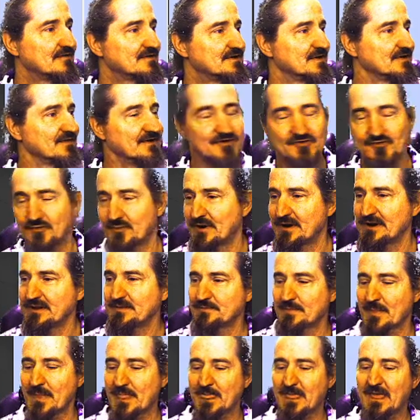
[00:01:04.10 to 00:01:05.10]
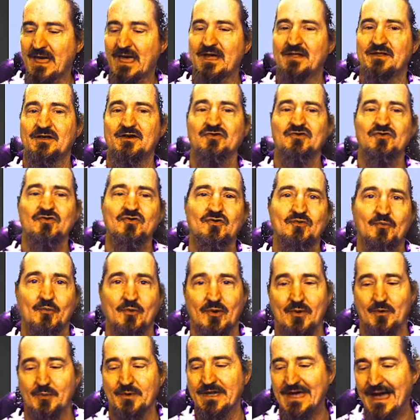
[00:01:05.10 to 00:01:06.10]
to this one. And this is
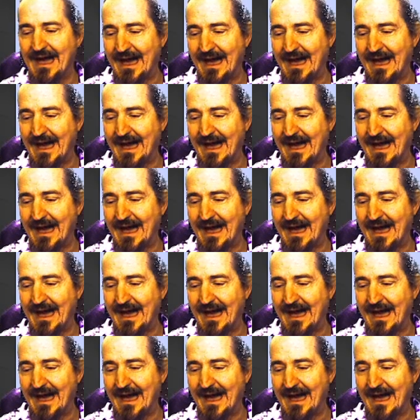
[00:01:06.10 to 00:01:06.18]
where we